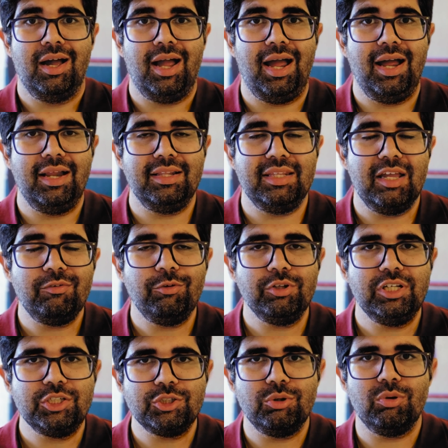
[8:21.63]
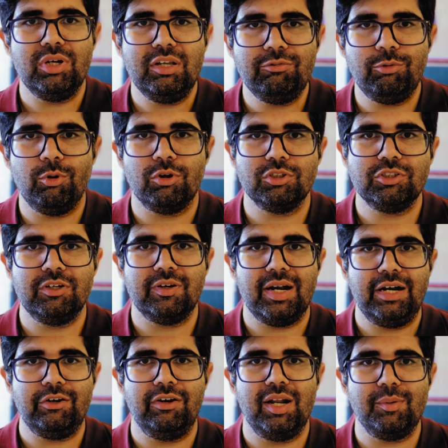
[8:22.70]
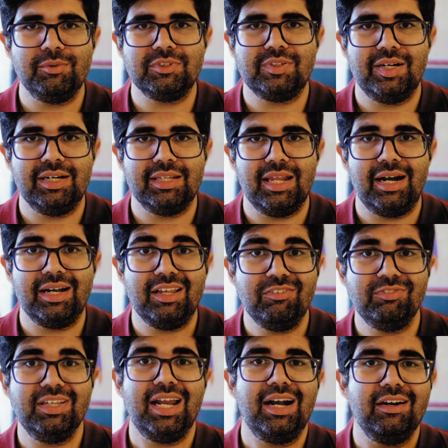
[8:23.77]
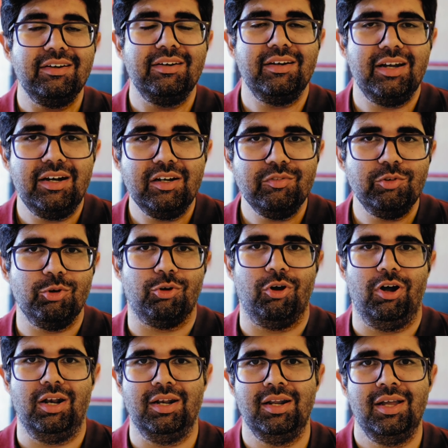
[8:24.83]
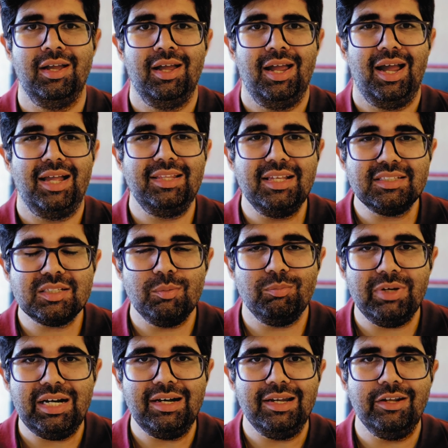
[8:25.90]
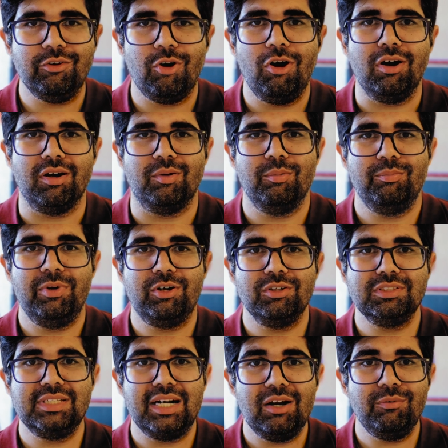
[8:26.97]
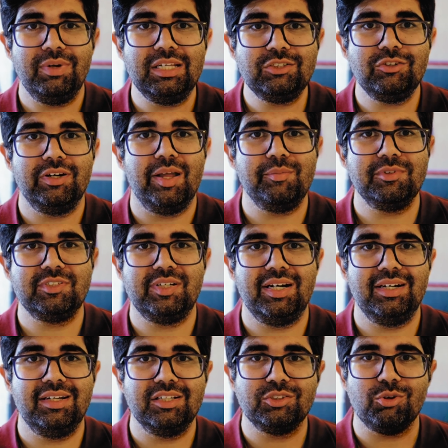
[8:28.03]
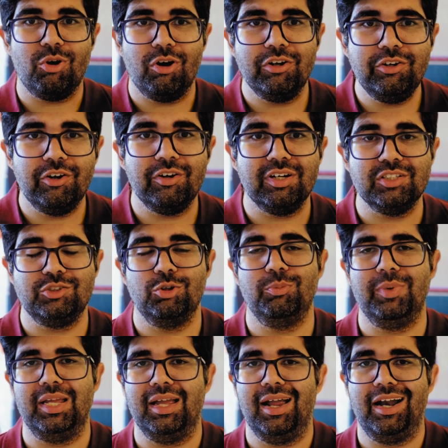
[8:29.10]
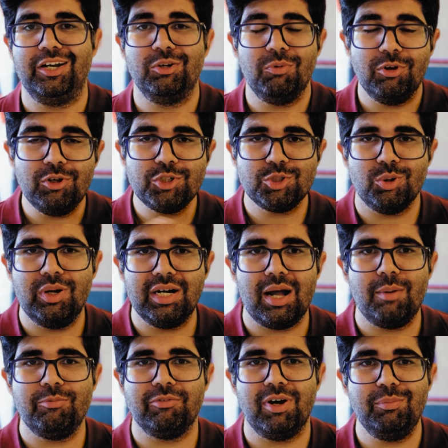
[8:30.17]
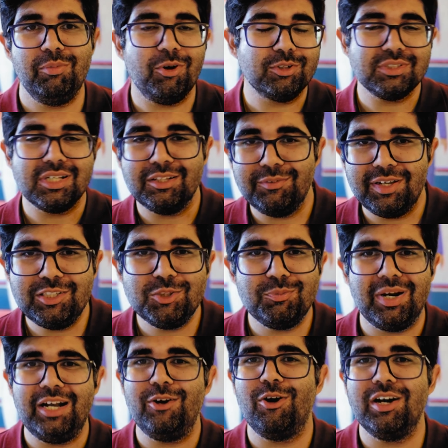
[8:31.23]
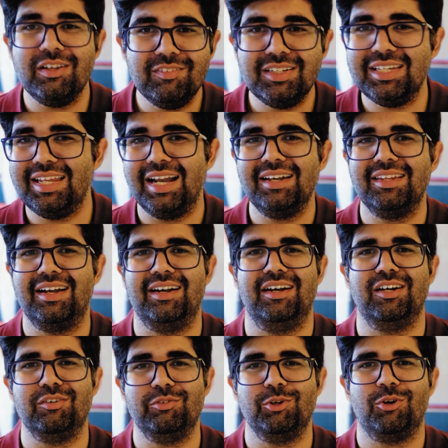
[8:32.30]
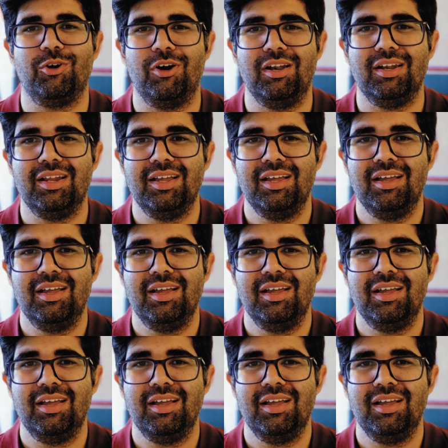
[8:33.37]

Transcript: and therefore they should only focus on trying to demonstrate that if they get an interview call. And that's completely wrong, because there are ways to demonstrate this on your resume, and you want to show it upfront because otherwise you might not even get that interview call.